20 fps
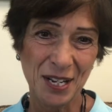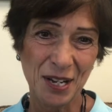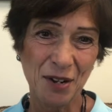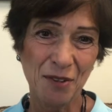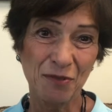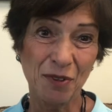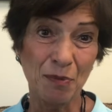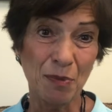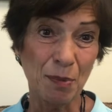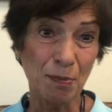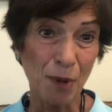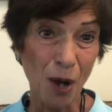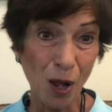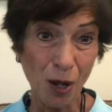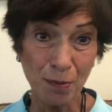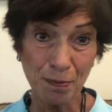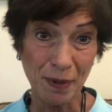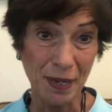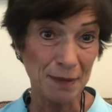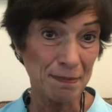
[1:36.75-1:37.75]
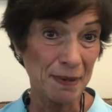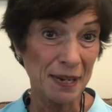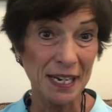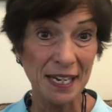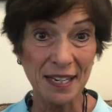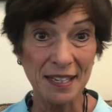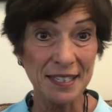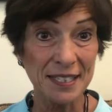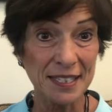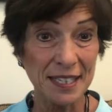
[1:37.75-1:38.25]
from the pulpit
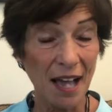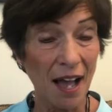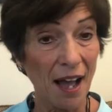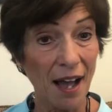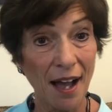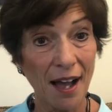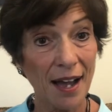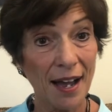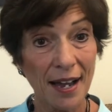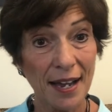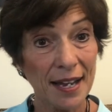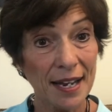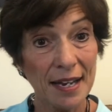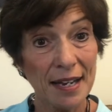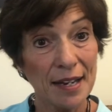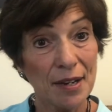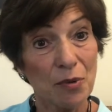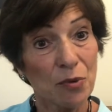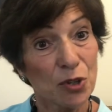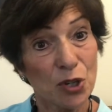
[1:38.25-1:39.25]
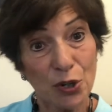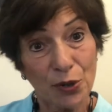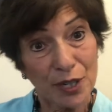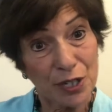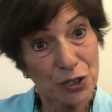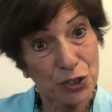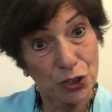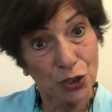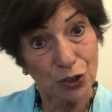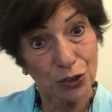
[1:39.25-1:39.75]
because you're in
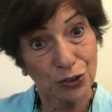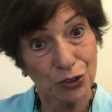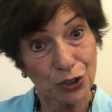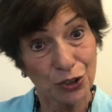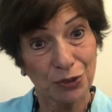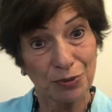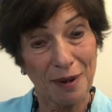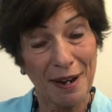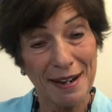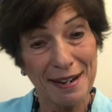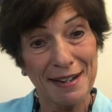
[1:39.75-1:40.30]
church, right?